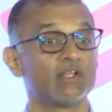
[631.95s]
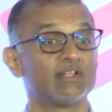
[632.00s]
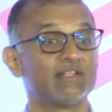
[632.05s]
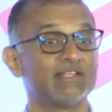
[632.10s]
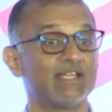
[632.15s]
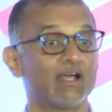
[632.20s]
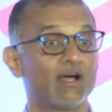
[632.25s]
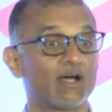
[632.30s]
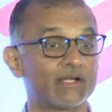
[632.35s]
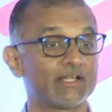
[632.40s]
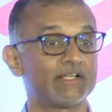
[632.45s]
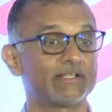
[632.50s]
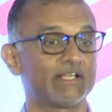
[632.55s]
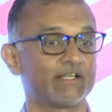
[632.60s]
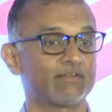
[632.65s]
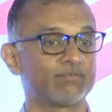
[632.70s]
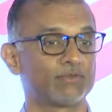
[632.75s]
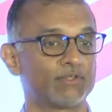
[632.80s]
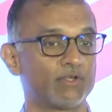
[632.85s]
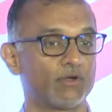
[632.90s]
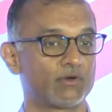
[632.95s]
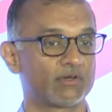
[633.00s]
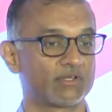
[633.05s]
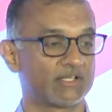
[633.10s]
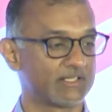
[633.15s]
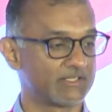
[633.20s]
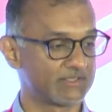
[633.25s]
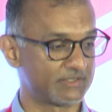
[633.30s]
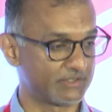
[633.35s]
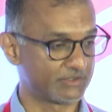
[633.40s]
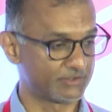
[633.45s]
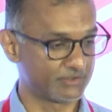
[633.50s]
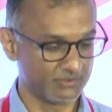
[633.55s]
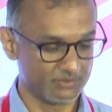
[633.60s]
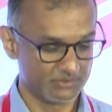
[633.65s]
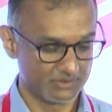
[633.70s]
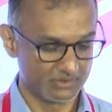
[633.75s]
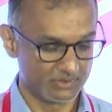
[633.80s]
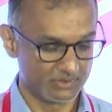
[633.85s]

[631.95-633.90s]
the architect for the organization?